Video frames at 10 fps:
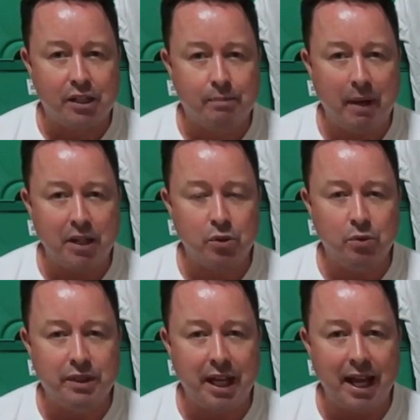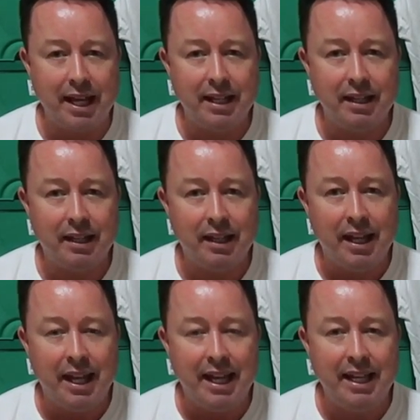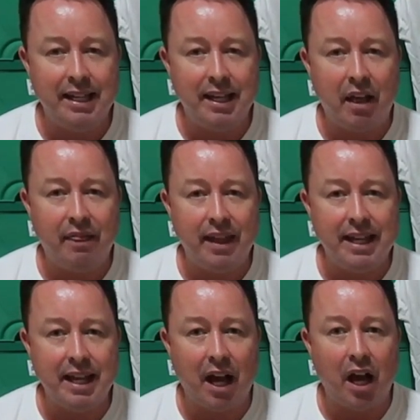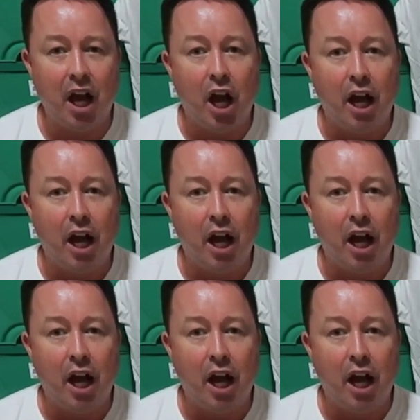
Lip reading: a special day in the